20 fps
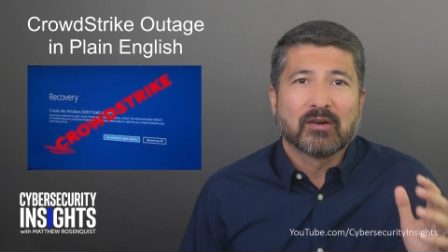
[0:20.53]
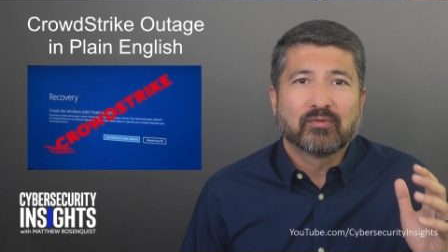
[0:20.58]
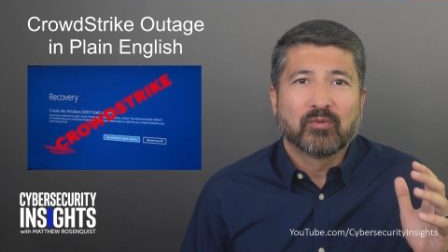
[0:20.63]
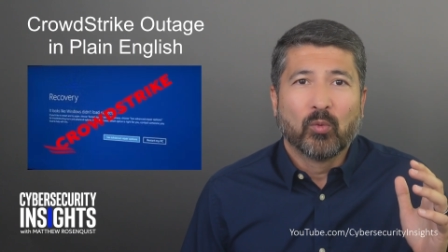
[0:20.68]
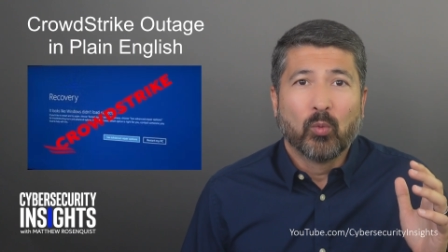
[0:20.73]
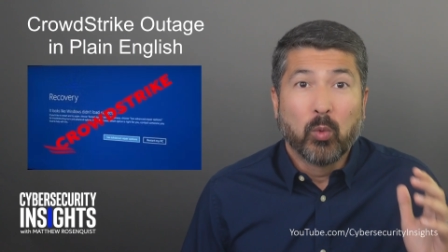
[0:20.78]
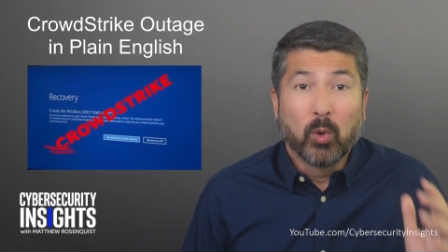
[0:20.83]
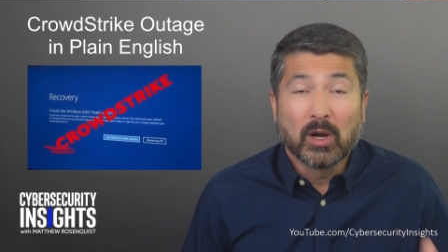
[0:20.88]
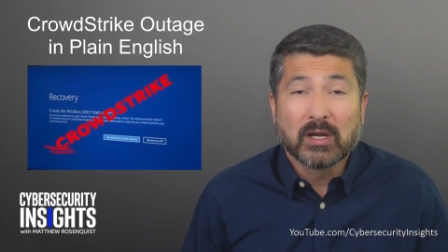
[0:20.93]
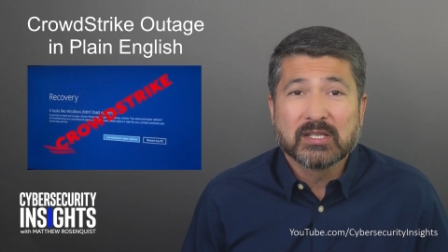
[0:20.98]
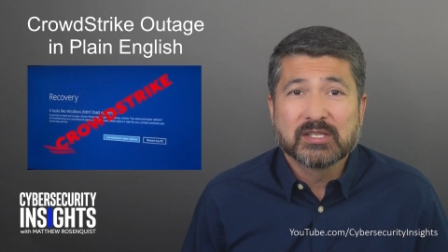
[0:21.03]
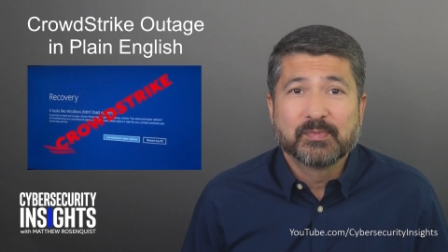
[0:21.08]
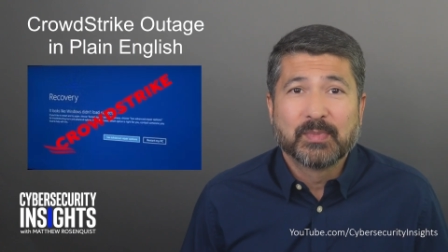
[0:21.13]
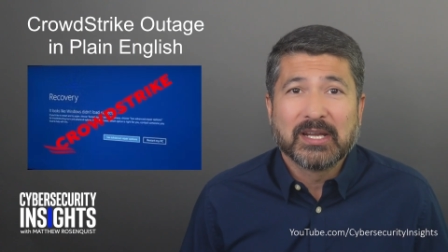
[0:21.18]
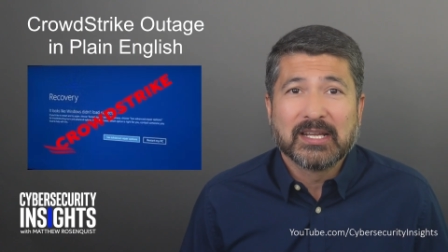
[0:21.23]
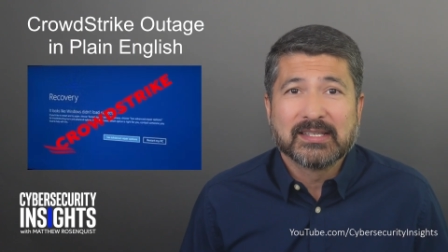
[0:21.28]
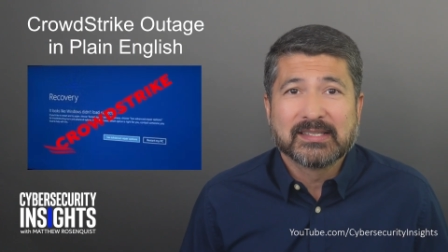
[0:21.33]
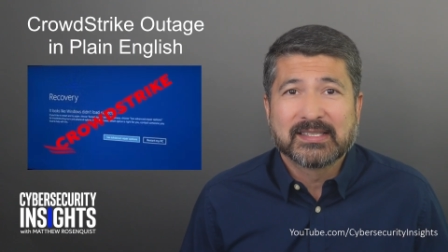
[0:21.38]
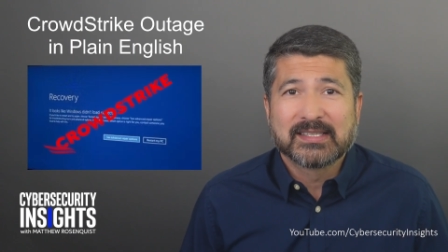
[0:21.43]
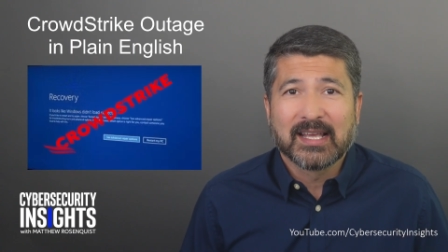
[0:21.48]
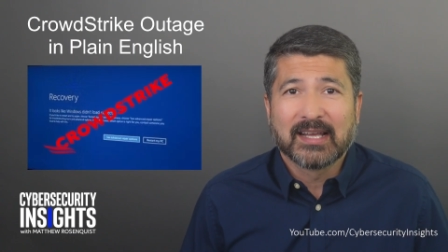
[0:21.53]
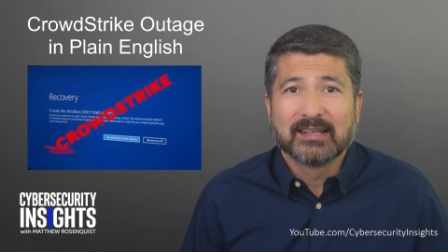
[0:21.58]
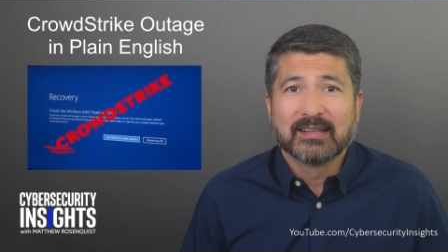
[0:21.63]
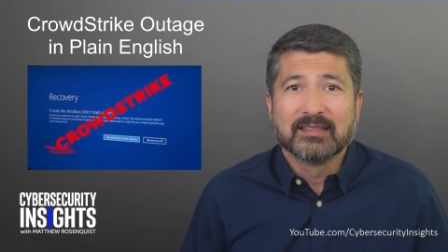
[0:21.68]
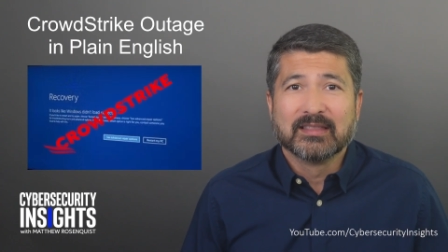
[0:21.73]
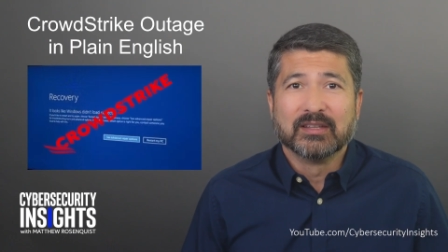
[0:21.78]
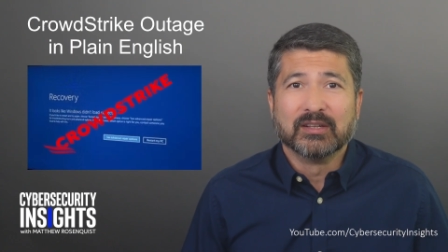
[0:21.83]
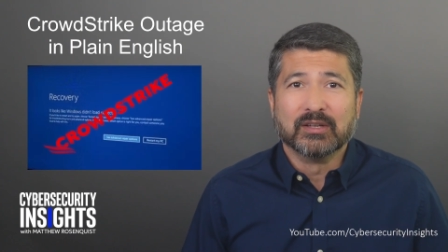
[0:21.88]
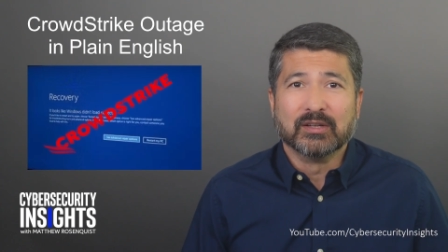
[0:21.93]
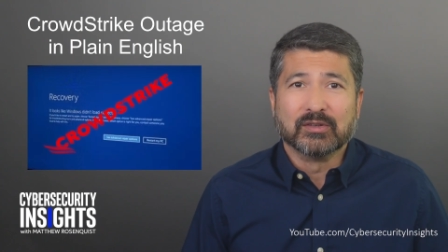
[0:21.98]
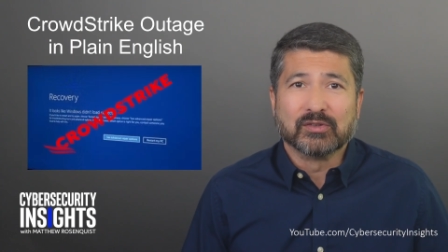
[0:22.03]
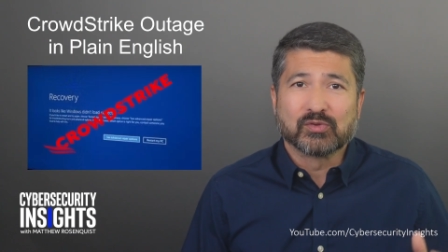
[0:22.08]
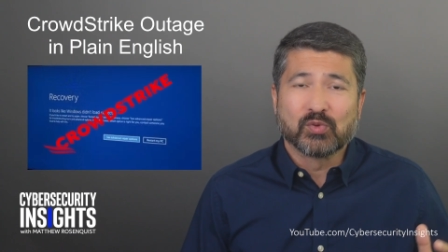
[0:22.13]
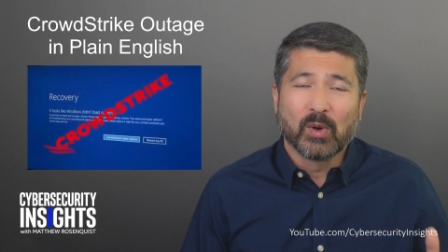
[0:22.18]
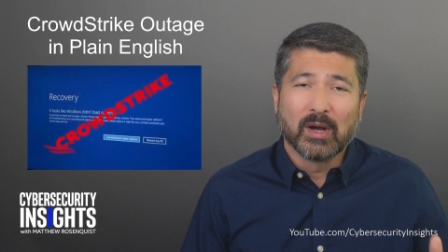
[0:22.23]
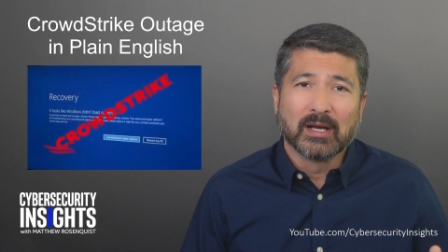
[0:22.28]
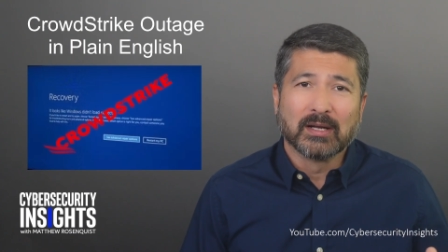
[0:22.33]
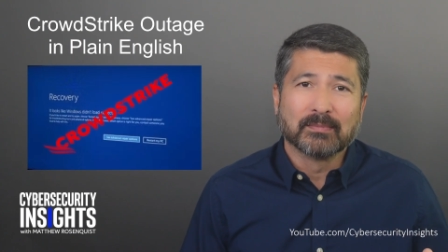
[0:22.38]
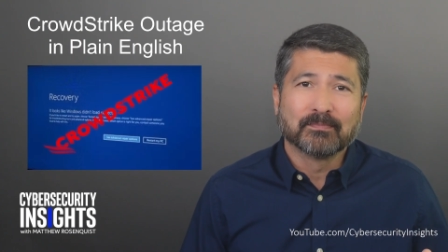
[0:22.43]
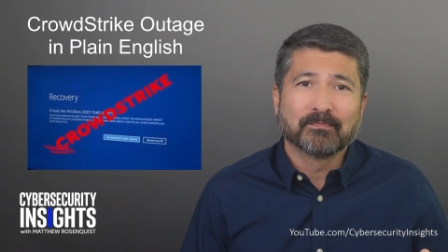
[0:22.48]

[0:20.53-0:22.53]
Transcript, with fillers: what is being said in the news? Well,